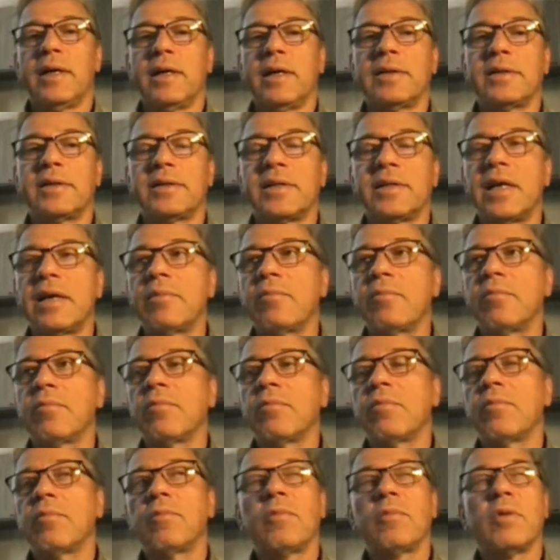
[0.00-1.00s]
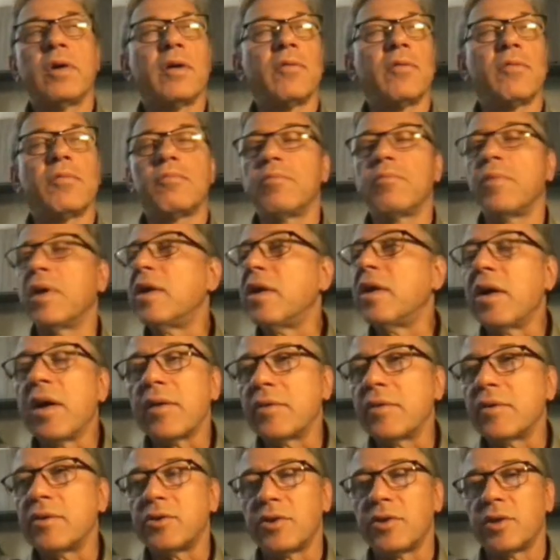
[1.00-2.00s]
Same with many
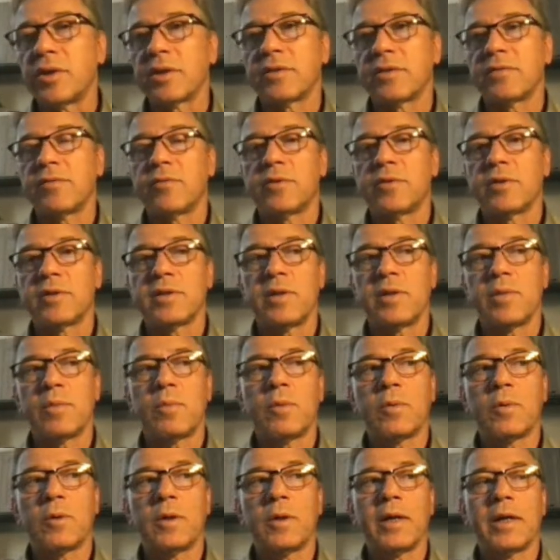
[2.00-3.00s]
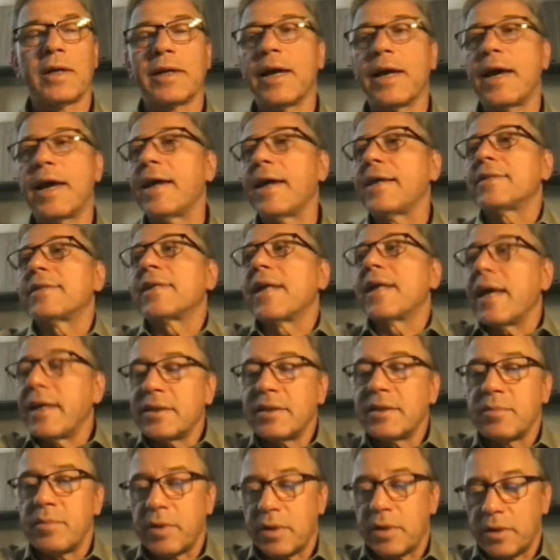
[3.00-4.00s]
other drugs, for example, like
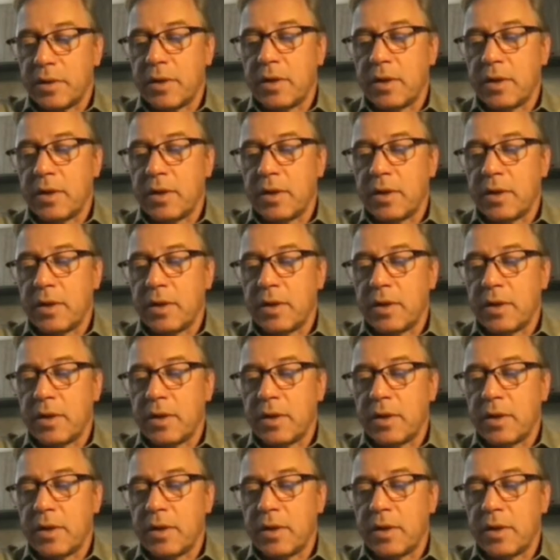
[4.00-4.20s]
S-ketamine.